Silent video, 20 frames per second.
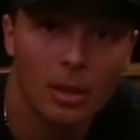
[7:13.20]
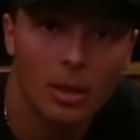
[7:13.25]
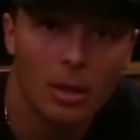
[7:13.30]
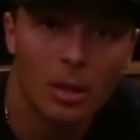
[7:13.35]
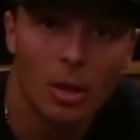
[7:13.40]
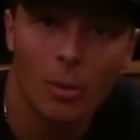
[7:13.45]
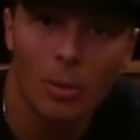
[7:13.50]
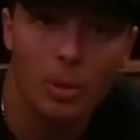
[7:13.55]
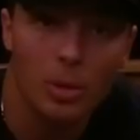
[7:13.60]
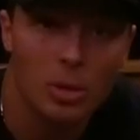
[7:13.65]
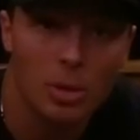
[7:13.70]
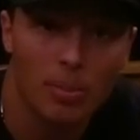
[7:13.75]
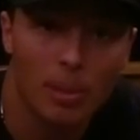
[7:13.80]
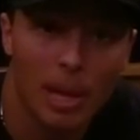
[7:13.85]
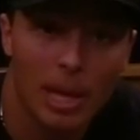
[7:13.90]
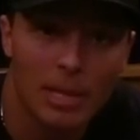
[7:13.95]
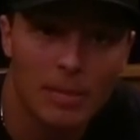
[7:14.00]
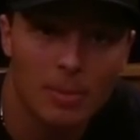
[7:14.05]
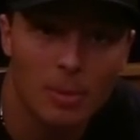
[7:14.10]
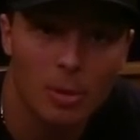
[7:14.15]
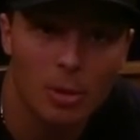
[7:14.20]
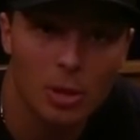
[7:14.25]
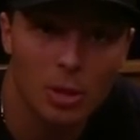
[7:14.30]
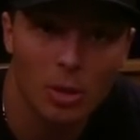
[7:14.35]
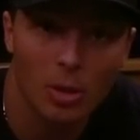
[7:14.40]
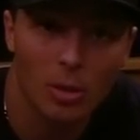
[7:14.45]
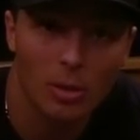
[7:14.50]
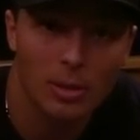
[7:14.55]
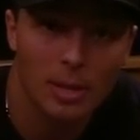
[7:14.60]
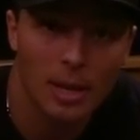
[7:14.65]
you know, we use the Blast Motion
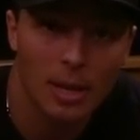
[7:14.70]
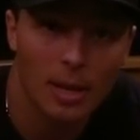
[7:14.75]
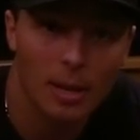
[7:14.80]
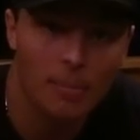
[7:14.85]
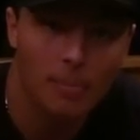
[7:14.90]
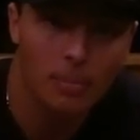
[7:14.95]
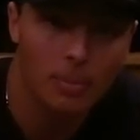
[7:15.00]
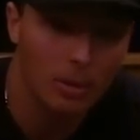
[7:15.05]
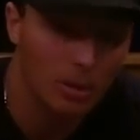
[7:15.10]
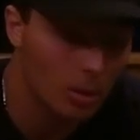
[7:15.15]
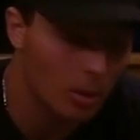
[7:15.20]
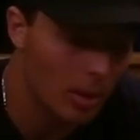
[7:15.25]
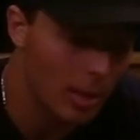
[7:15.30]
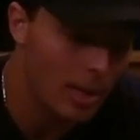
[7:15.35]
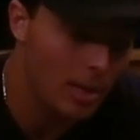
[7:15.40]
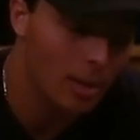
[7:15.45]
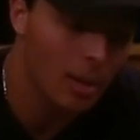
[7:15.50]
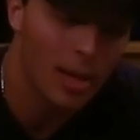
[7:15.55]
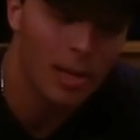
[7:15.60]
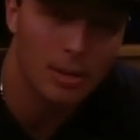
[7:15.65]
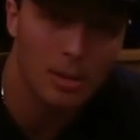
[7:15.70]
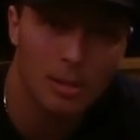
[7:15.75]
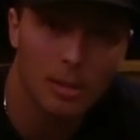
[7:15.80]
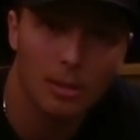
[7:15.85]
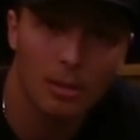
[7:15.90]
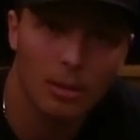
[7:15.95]
all the time, you know, analyze